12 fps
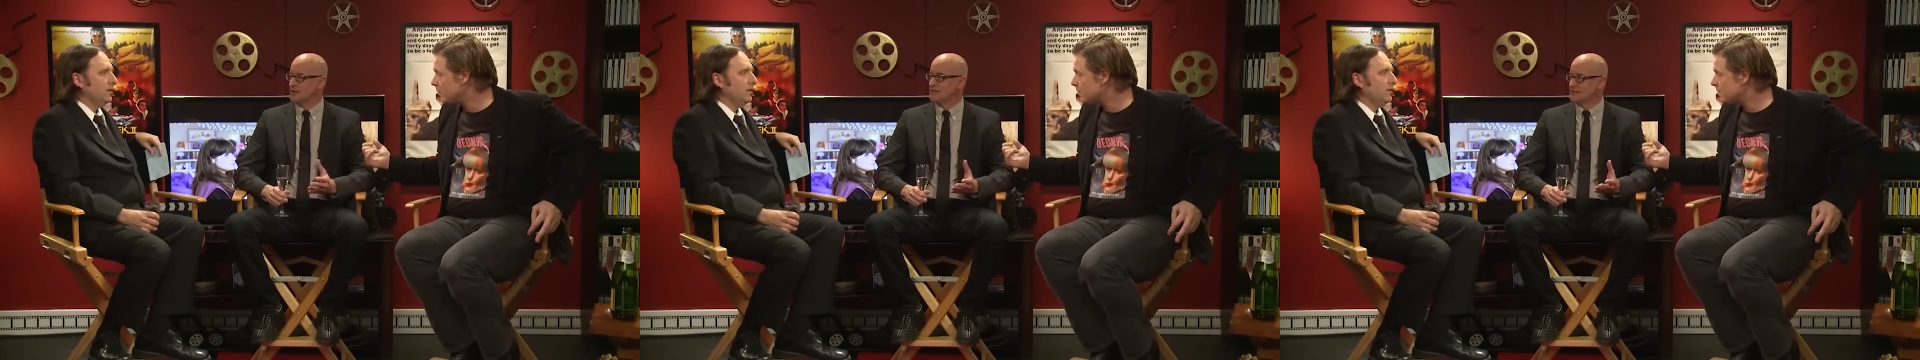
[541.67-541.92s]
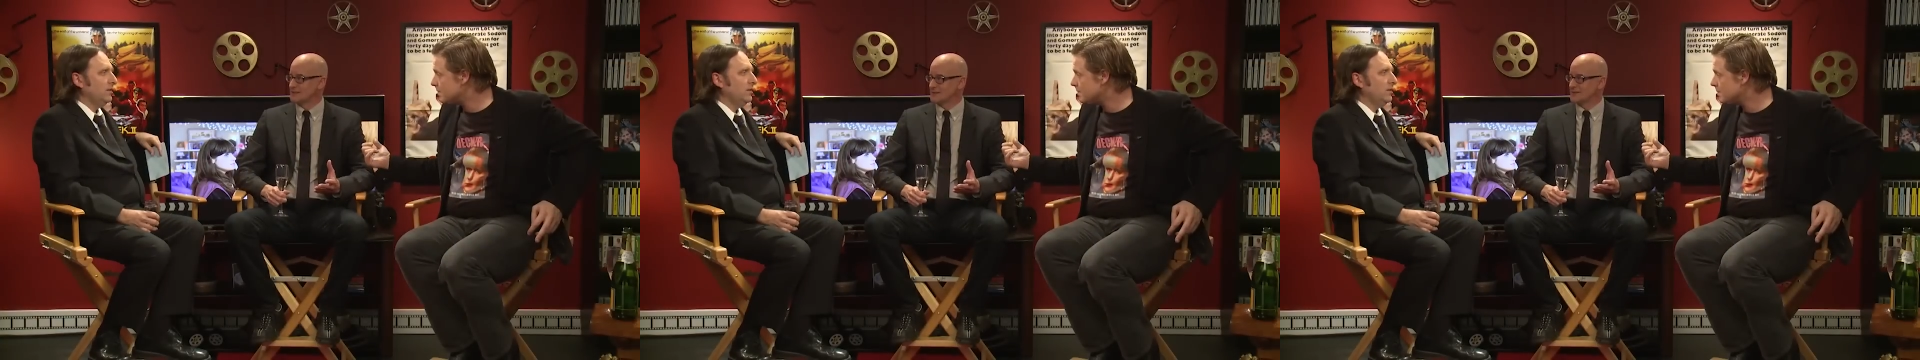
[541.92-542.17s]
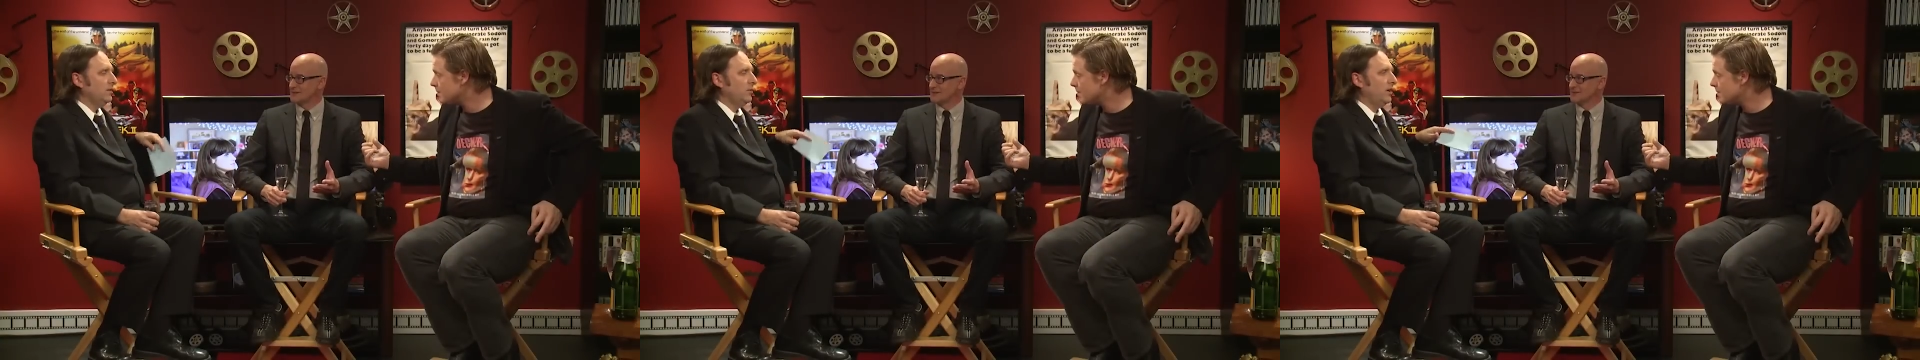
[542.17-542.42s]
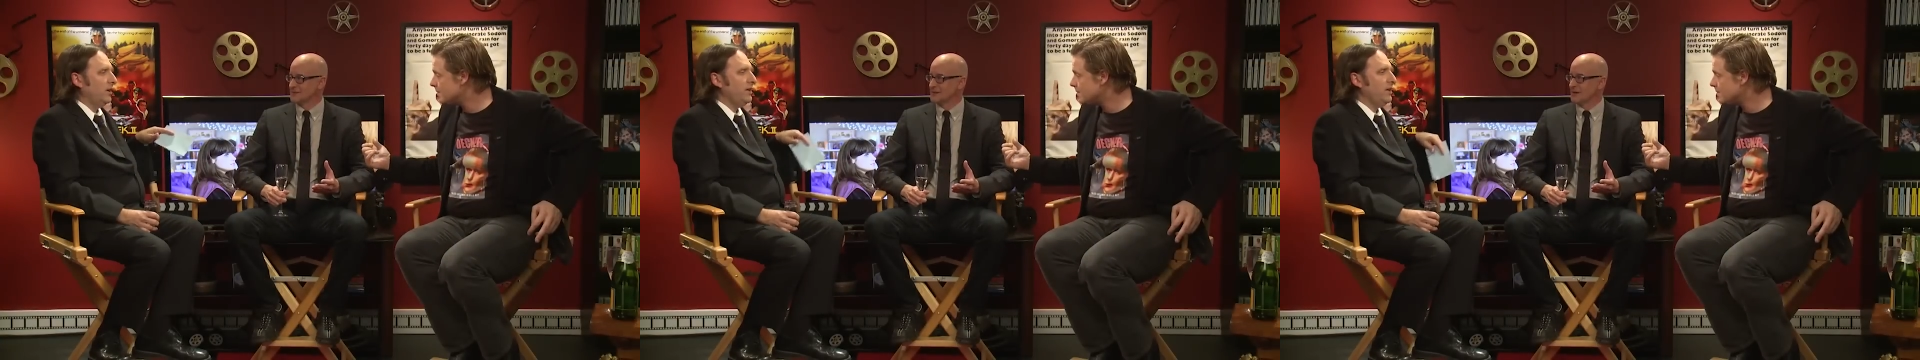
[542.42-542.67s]
Speaker 1: this is.
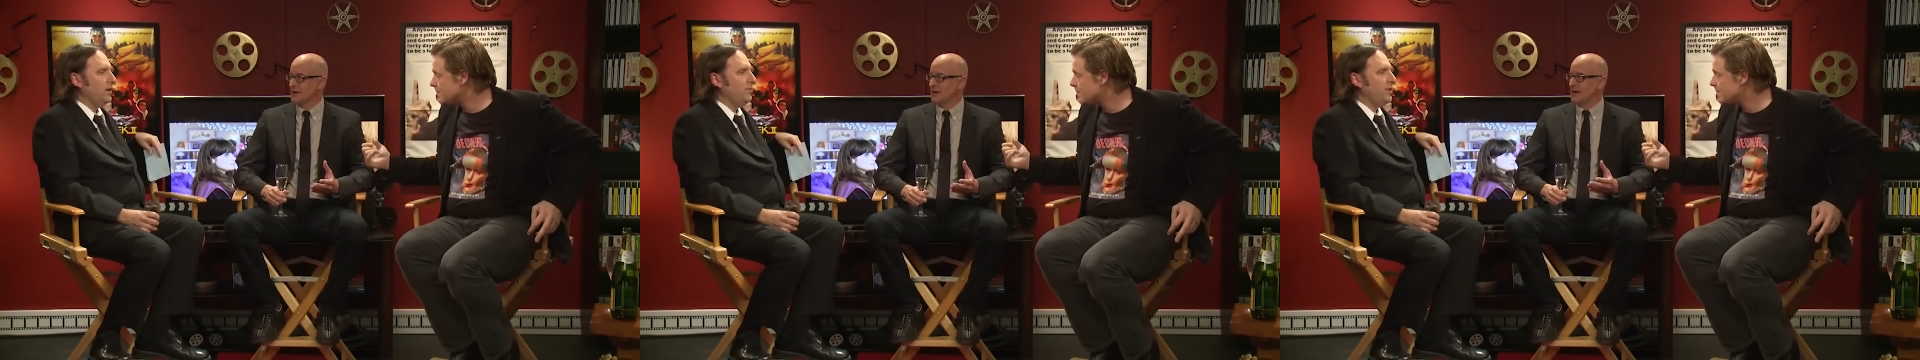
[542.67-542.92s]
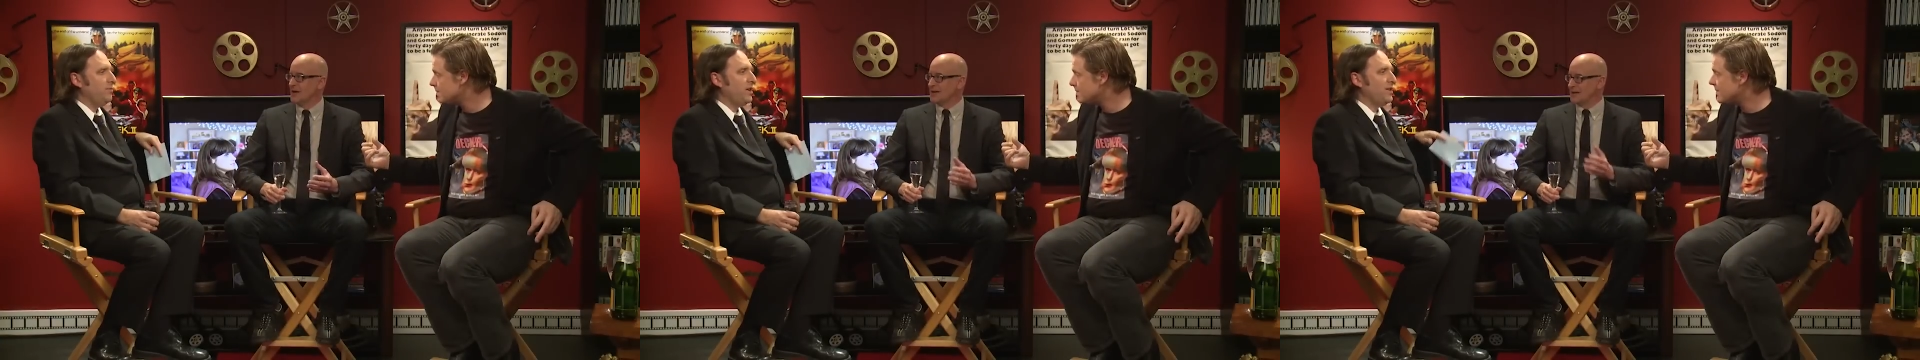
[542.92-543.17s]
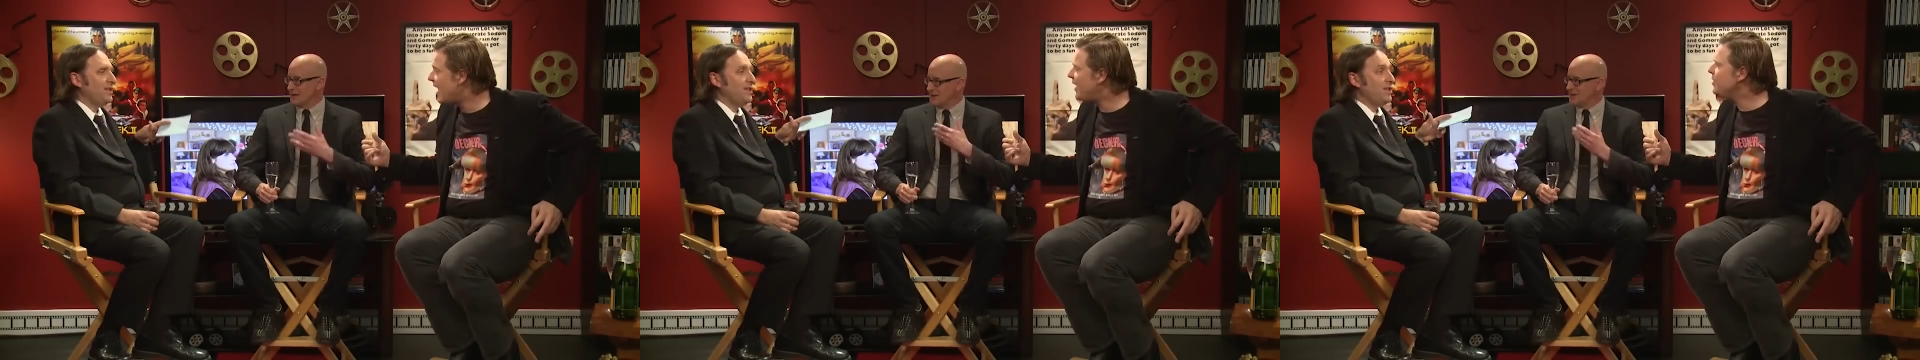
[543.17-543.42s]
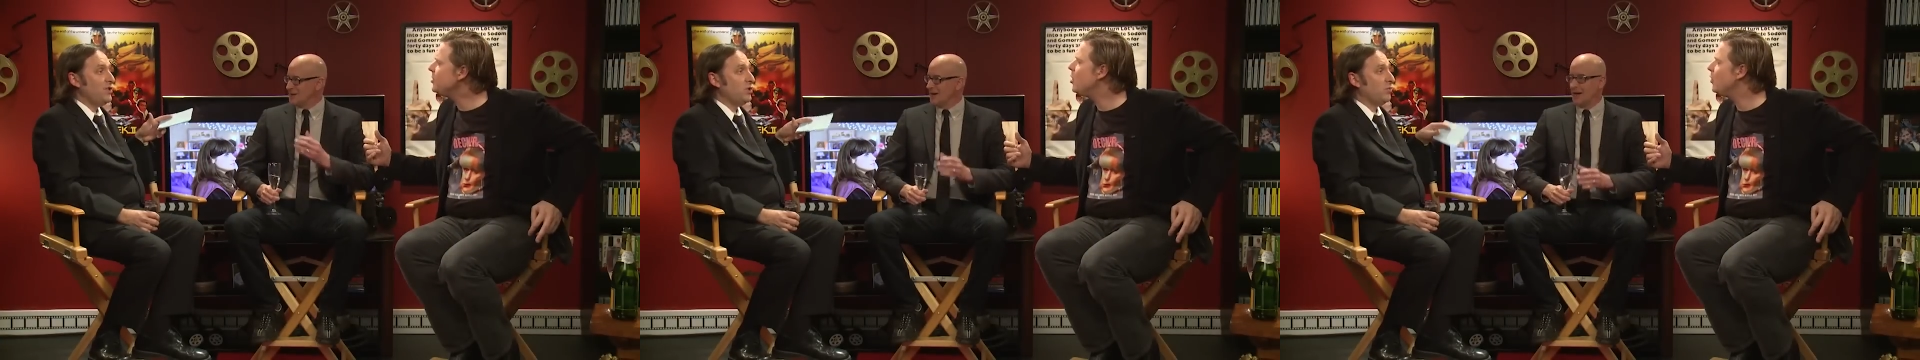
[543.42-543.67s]
Well, I mean, because
Speaker 2: how
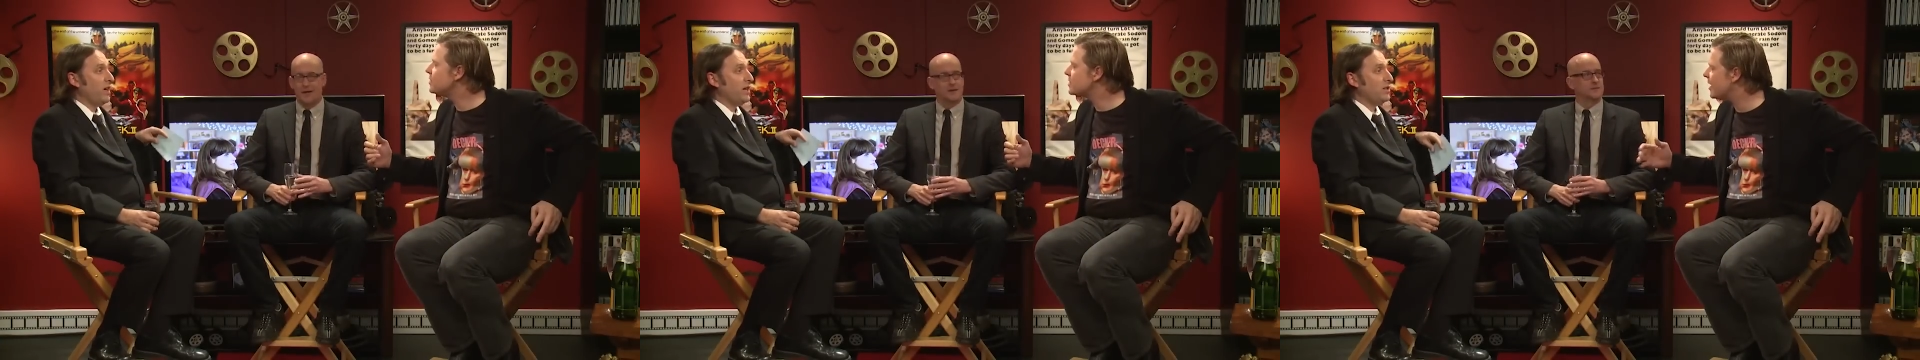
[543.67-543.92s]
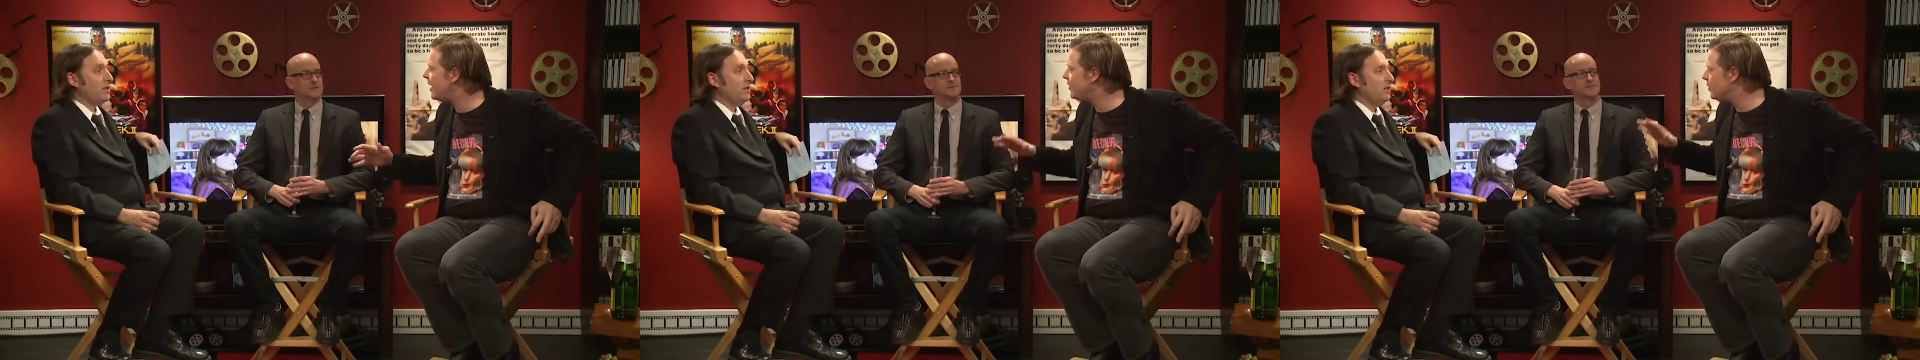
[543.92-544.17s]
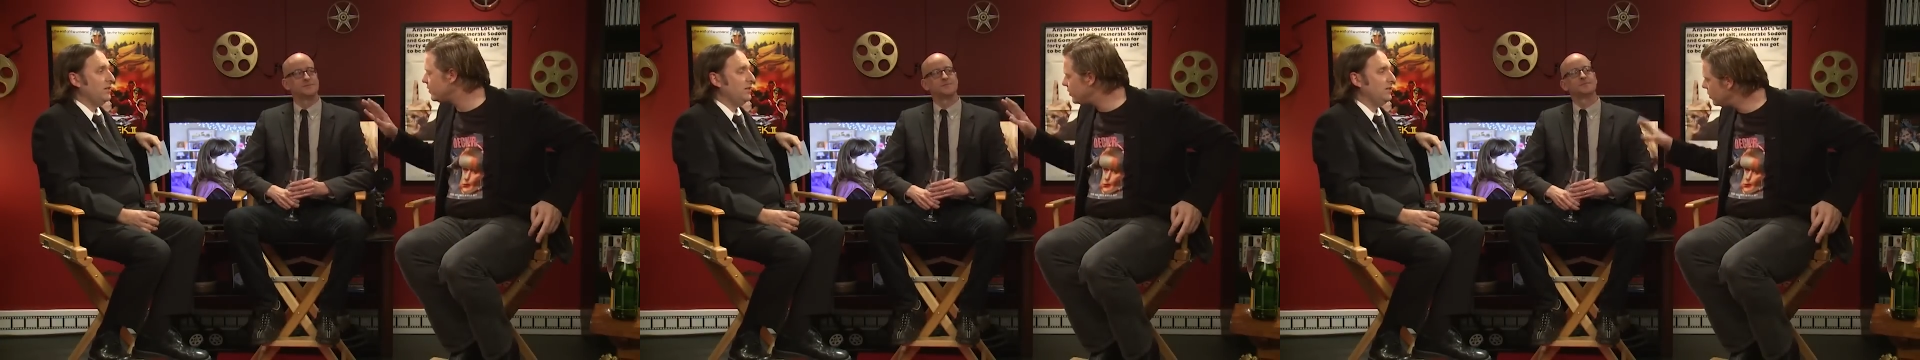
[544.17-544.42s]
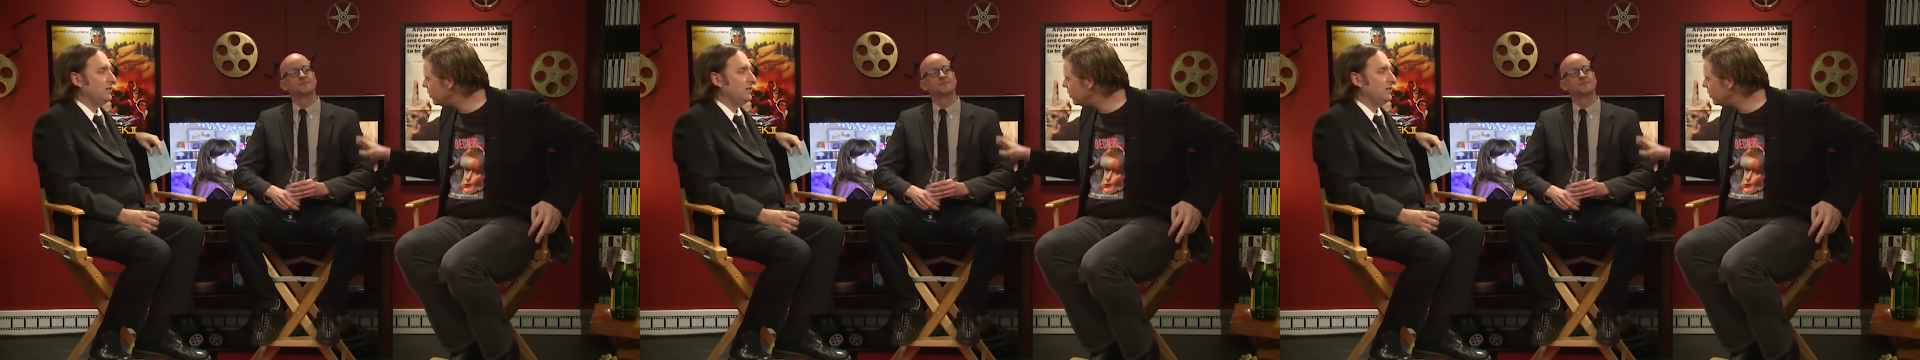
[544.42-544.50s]
do you know this guy? You